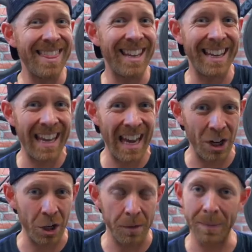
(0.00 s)
the
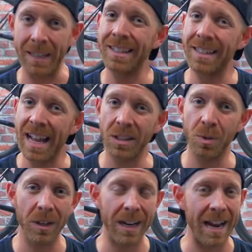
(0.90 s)
Kickr, because
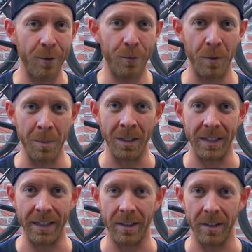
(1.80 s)
that's what I have
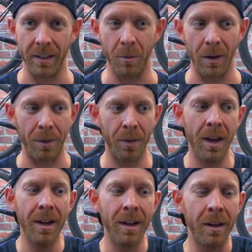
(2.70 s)
familiarity with.
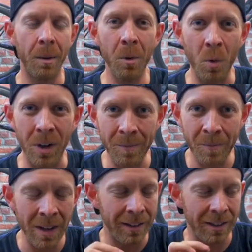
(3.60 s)
Number one,
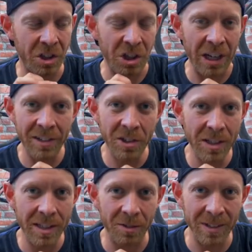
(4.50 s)
the
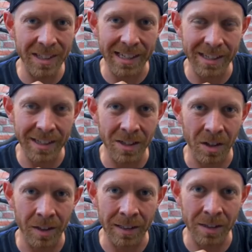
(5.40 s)
changes in resistance
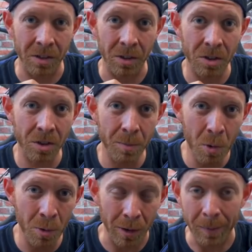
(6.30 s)
on this are
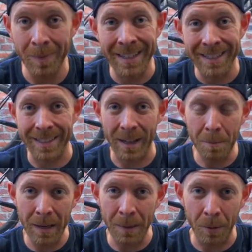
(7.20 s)
smoother.
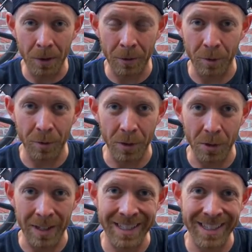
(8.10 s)
Some people that
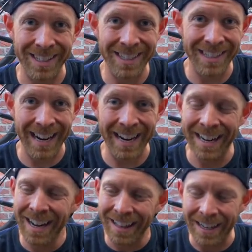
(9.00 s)
review this
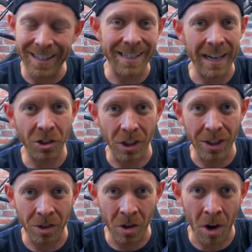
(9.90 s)
say that it's
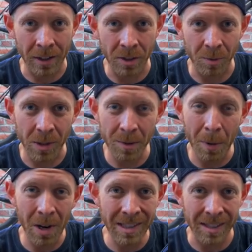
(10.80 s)
actually not as
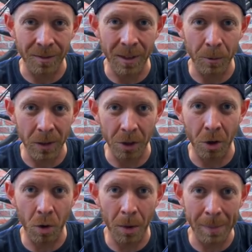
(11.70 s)
responsive, that when you
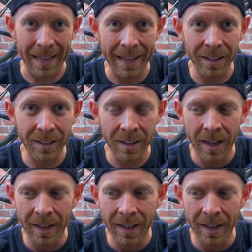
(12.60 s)
go up a hill,